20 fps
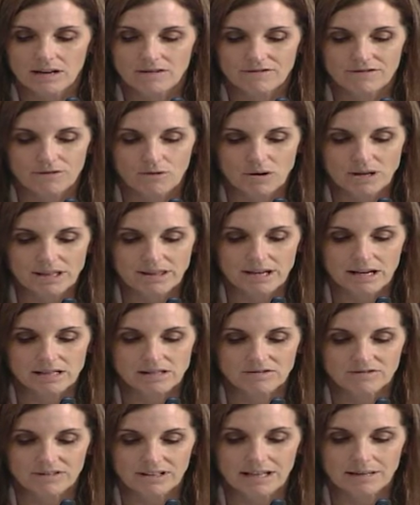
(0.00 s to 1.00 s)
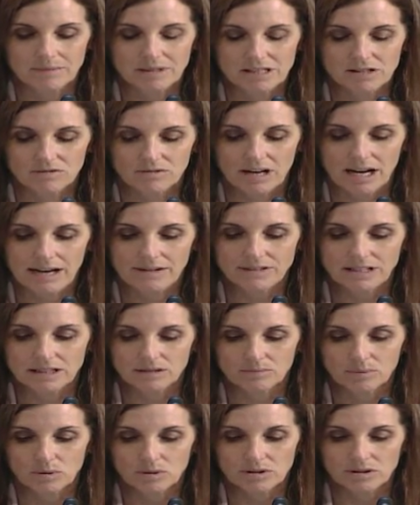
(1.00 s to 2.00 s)
and 40,000 families arrived at
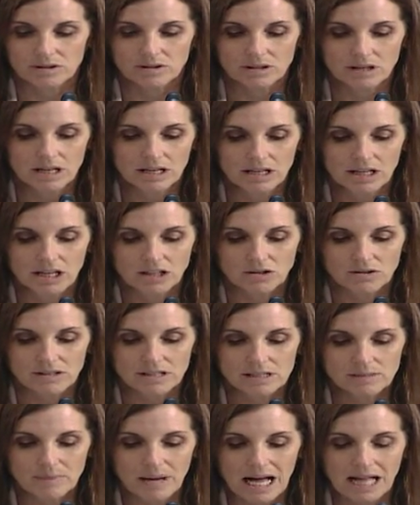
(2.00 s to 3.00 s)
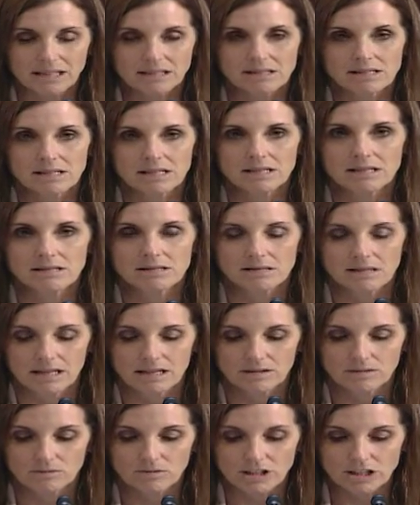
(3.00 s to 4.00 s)
the border under these policies
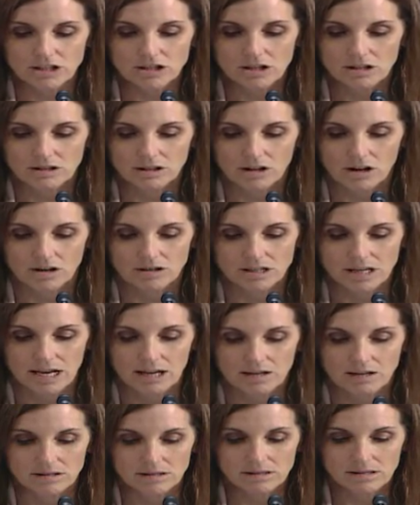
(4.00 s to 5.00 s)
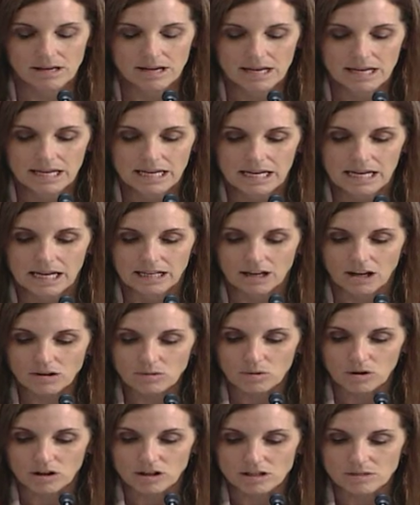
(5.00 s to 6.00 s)
that enrich the cartels. In
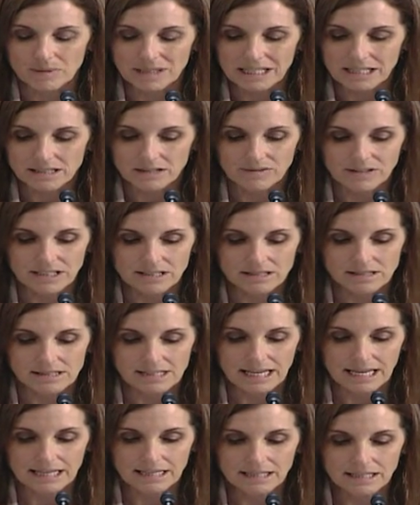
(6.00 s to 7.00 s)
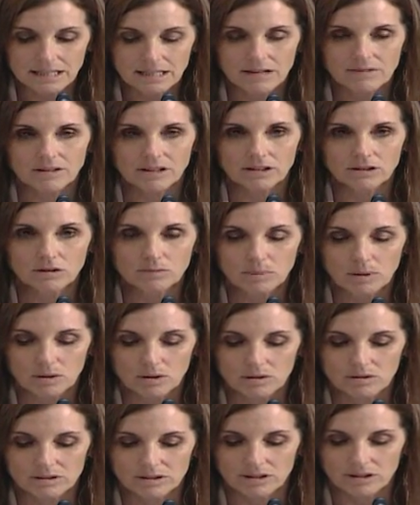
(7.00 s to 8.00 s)
other words, because of the insanity of the
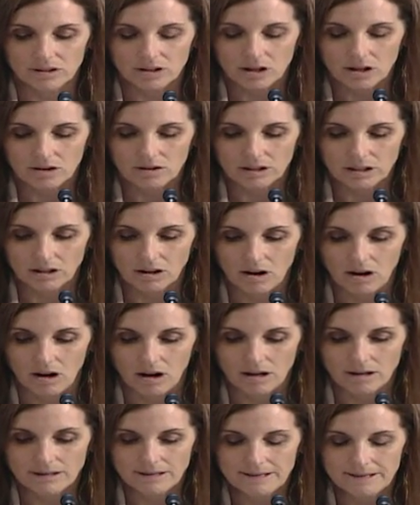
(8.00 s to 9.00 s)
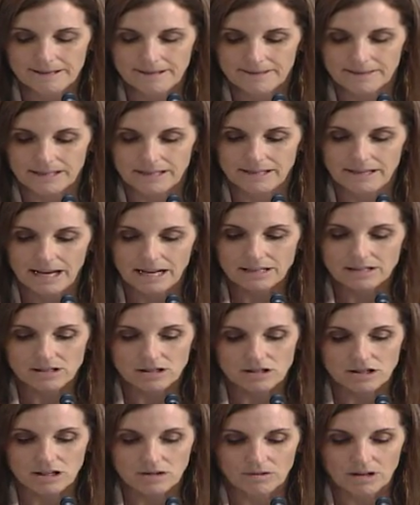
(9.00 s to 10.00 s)
loopholes in our current law, the
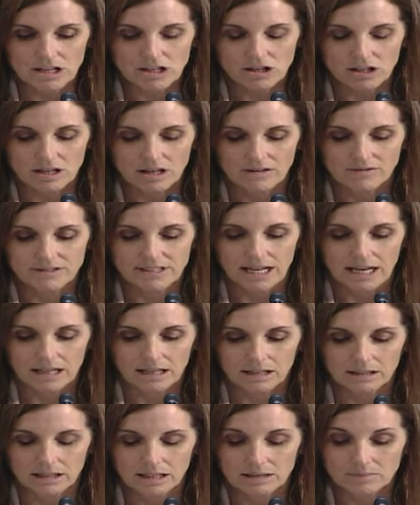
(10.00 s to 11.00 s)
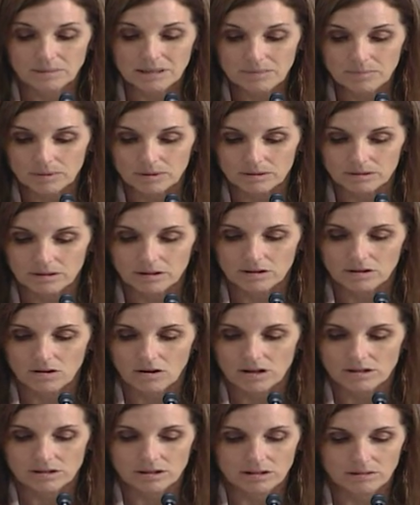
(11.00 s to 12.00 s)
next generation of DACA-like people are
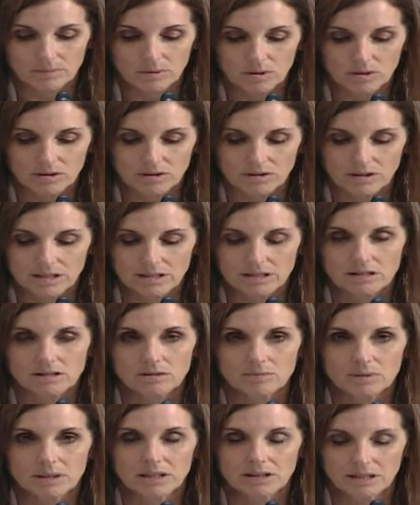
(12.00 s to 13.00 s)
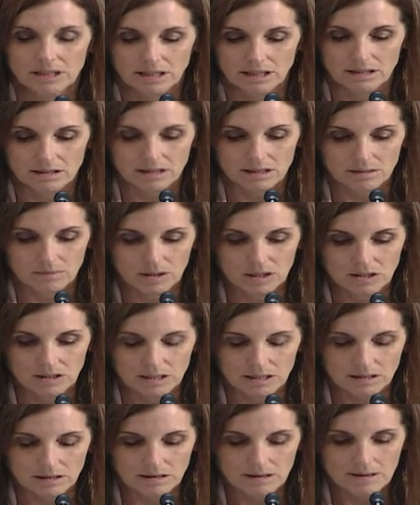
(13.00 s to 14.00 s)
crossing the border and disappearing into the
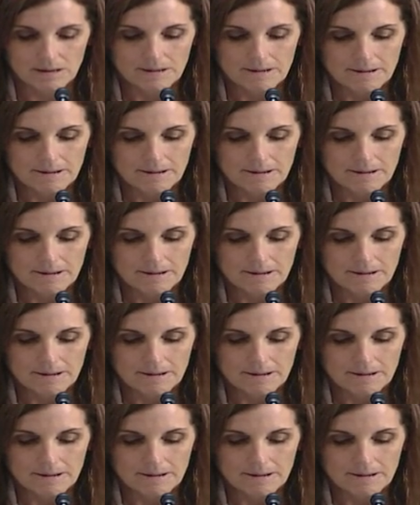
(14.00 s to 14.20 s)
community.